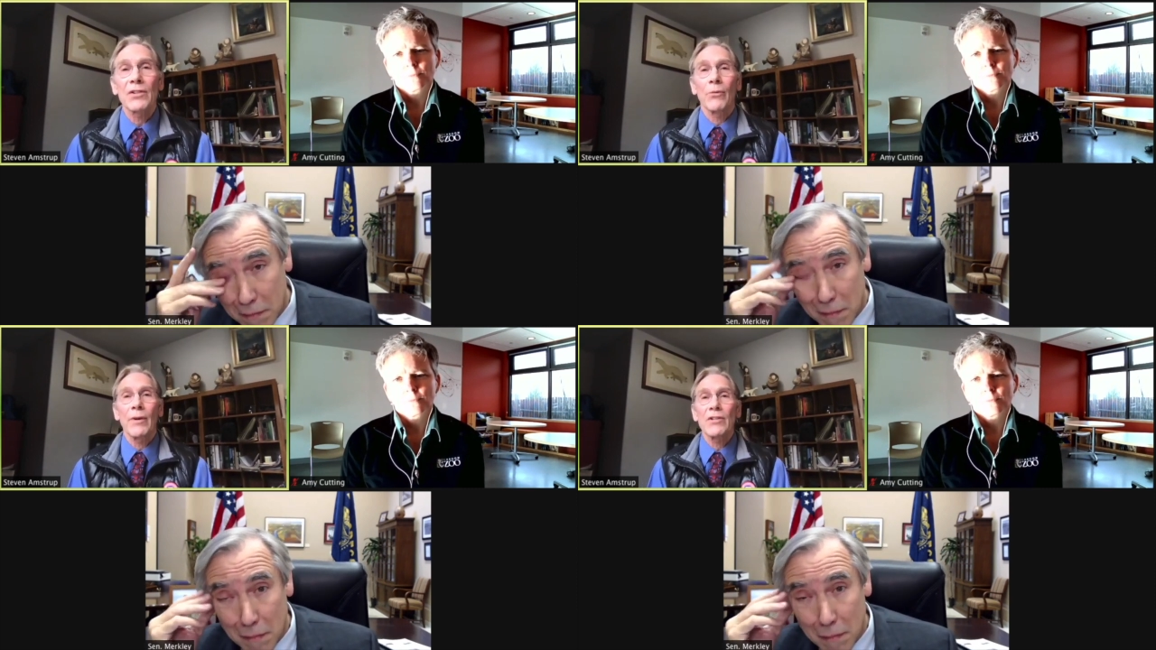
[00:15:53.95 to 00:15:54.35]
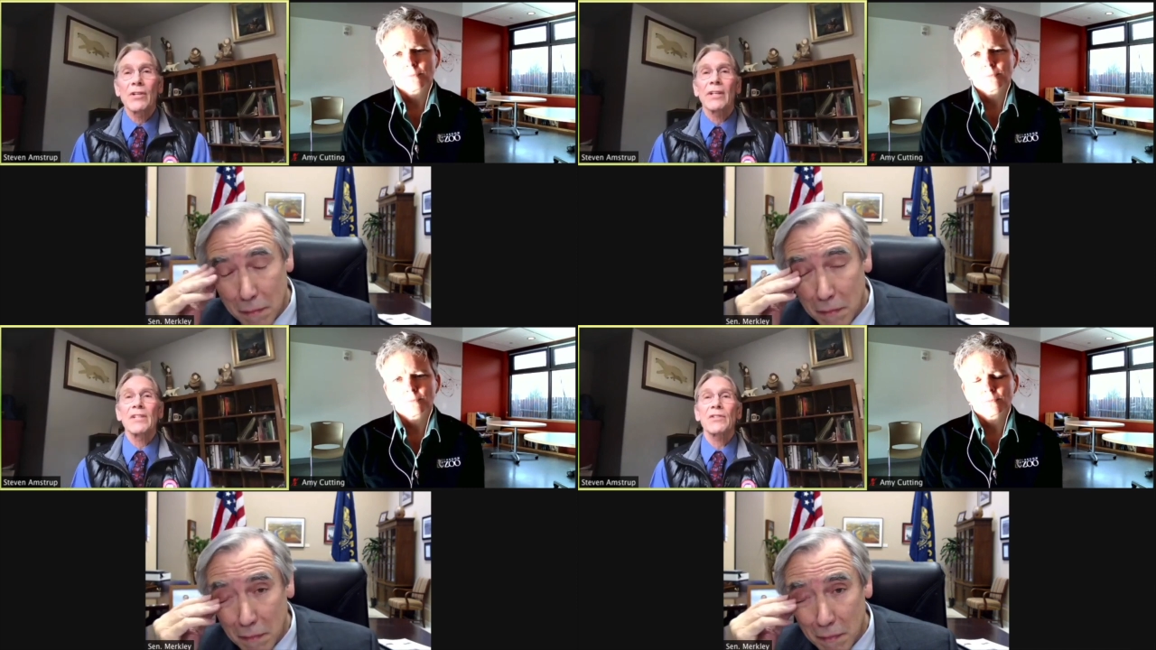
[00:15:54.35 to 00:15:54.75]

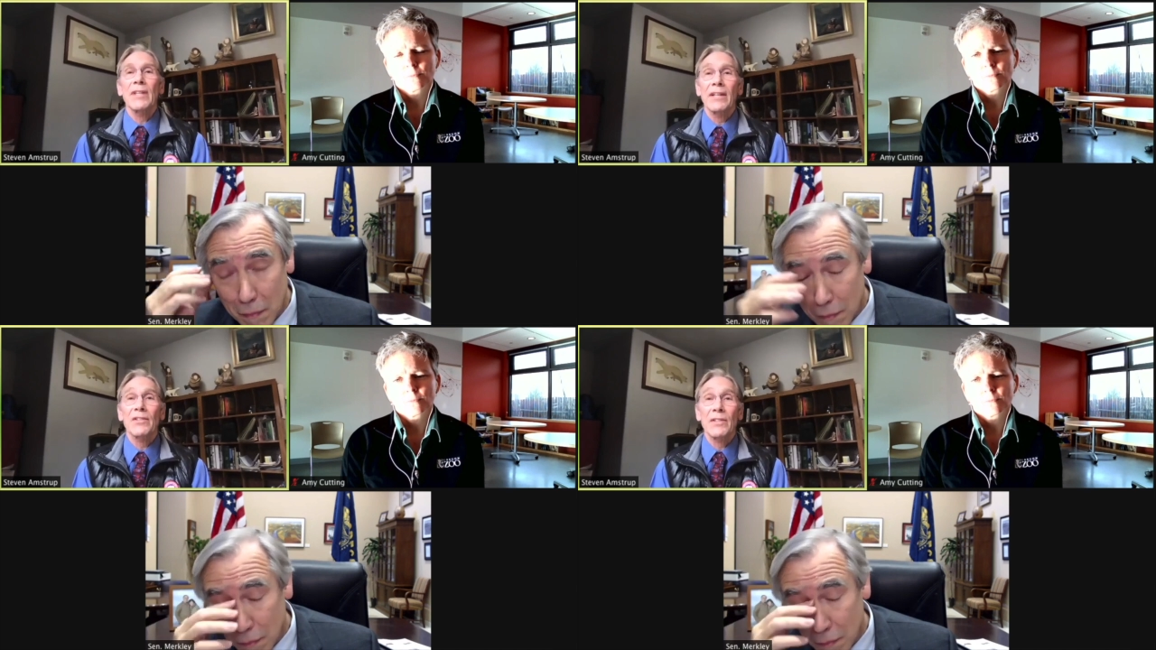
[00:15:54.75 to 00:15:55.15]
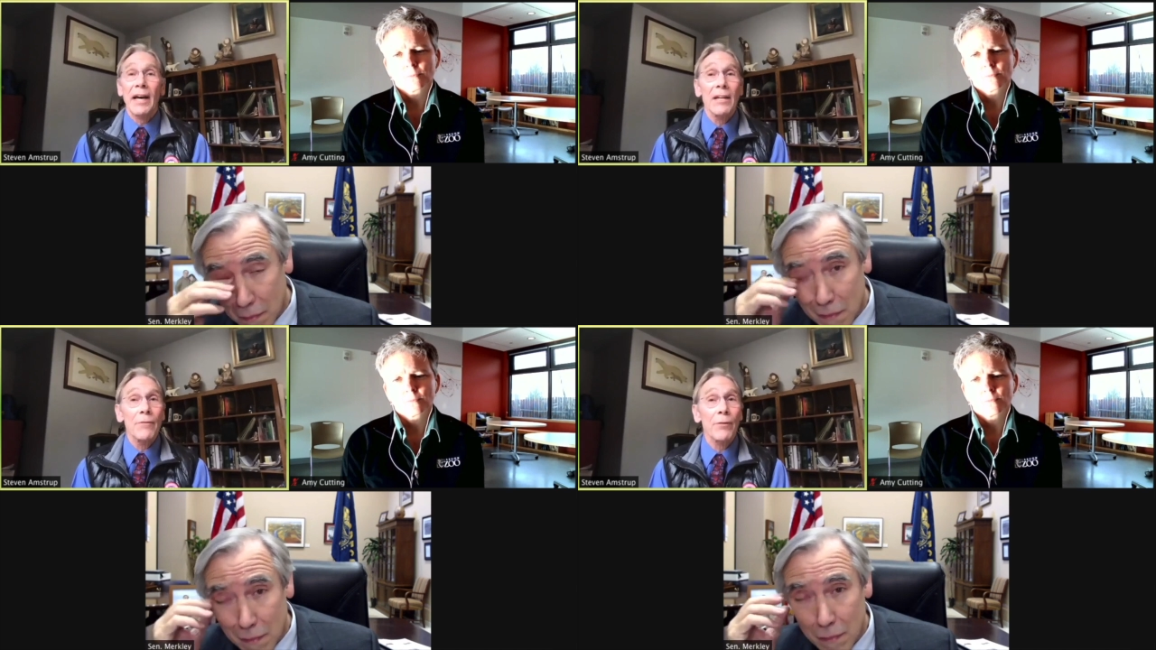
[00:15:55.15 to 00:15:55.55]
Speaker 1: originally set
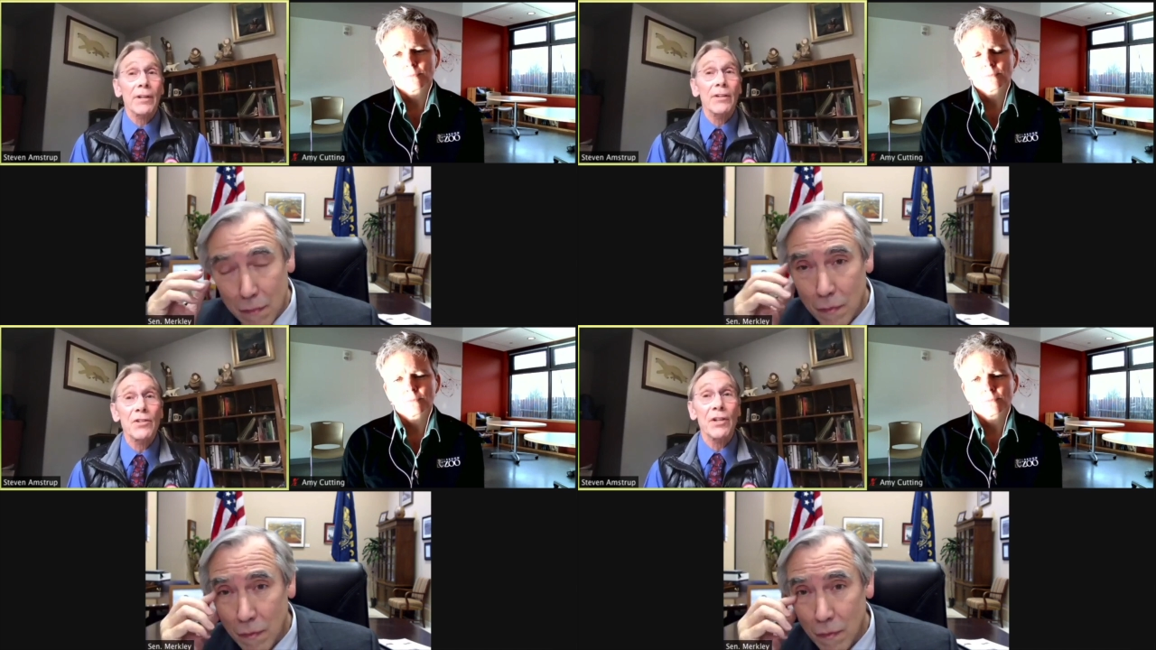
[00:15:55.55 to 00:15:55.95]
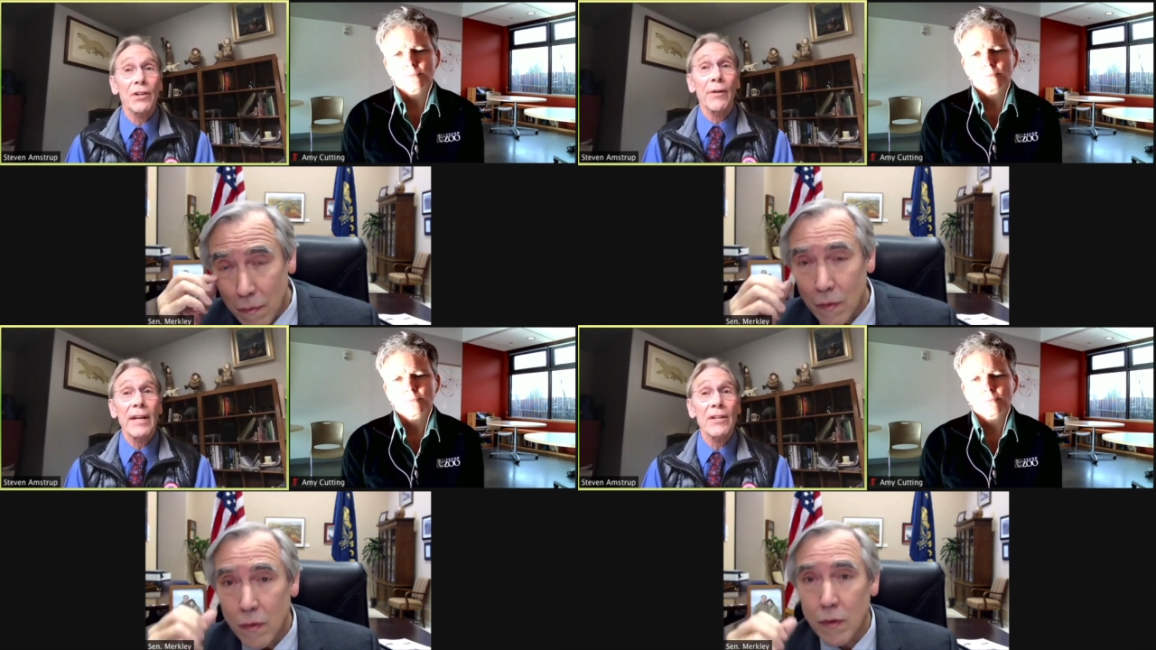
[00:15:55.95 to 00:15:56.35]
aside for
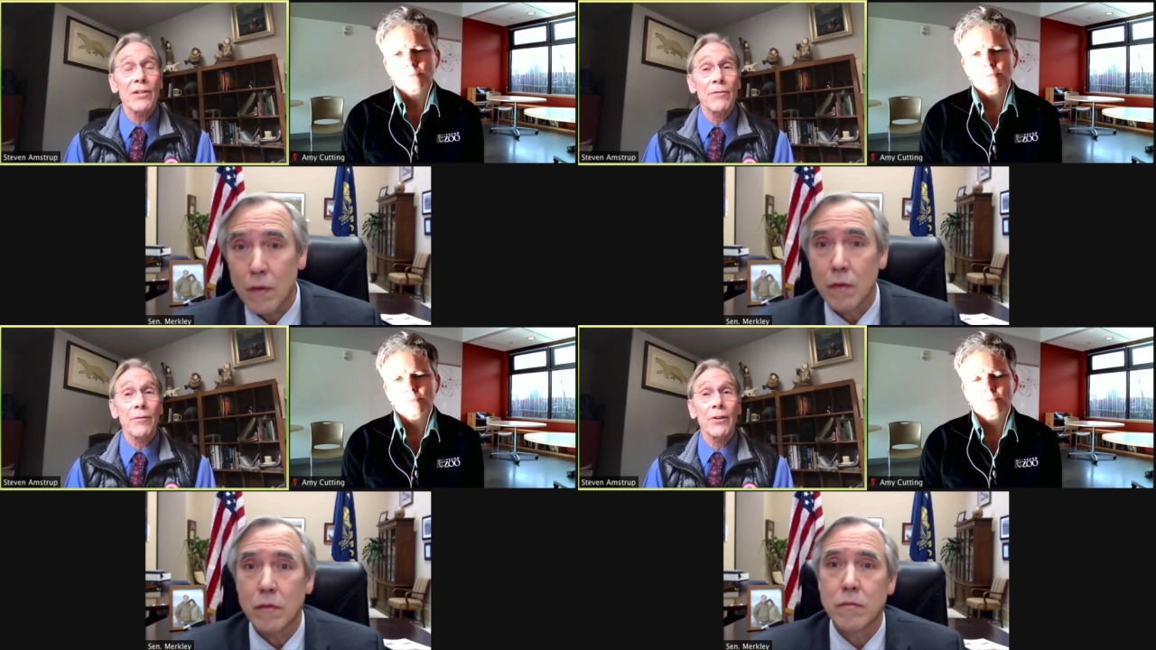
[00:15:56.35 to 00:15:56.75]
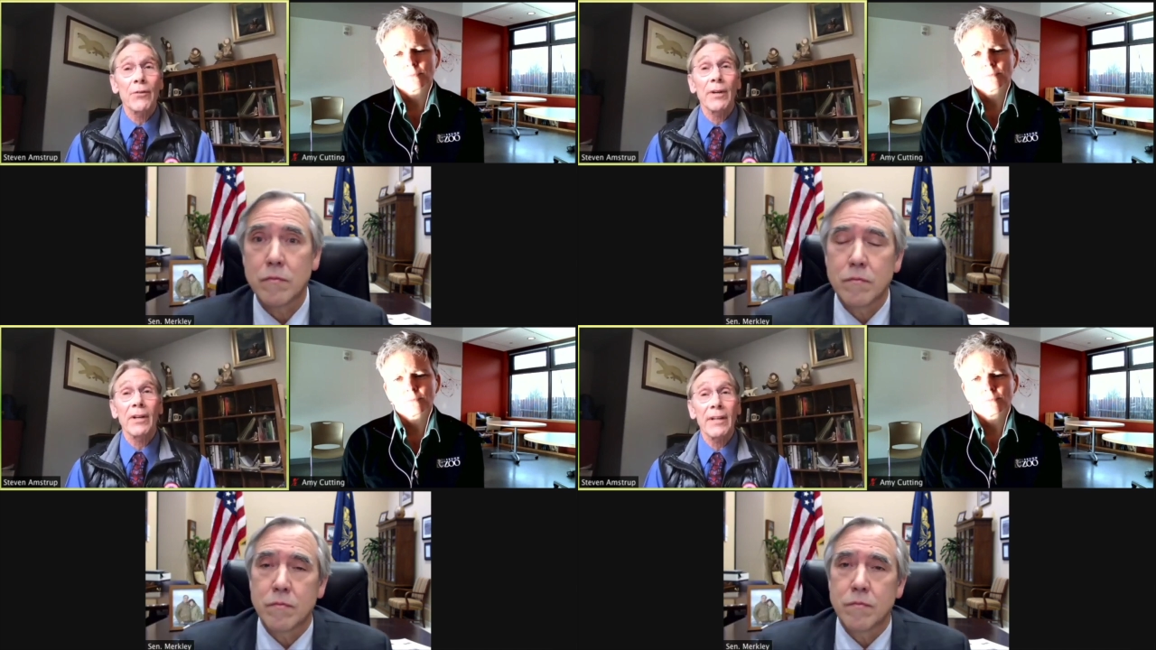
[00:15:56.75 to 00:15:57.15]
consideration for
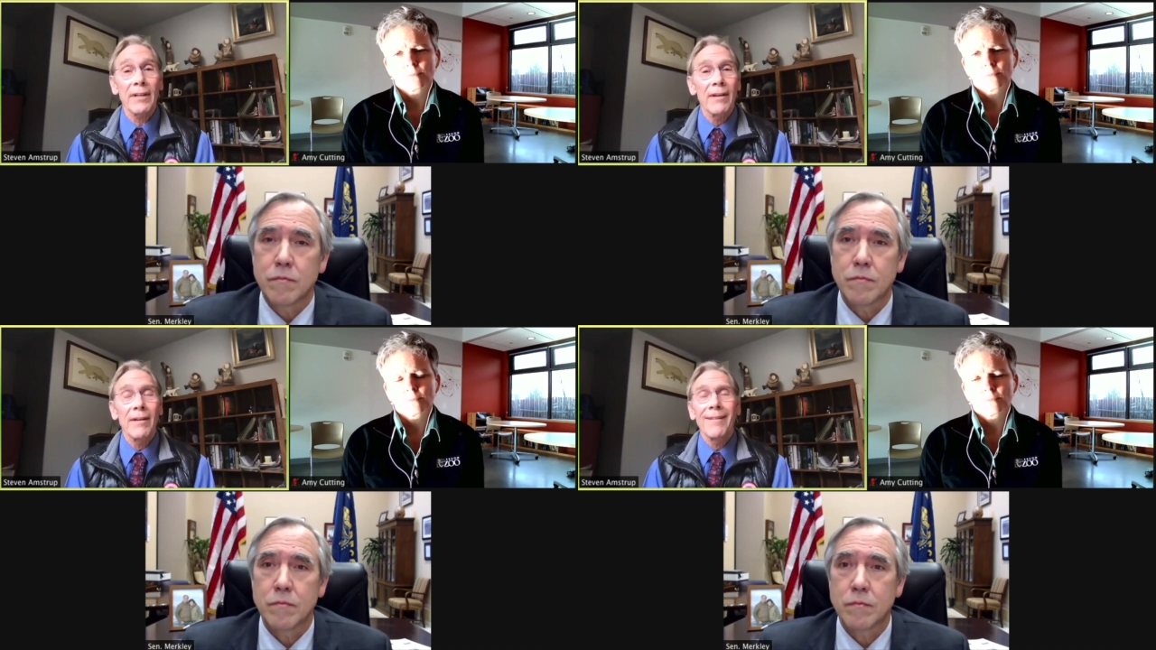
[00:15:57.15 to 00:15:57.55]
drilling,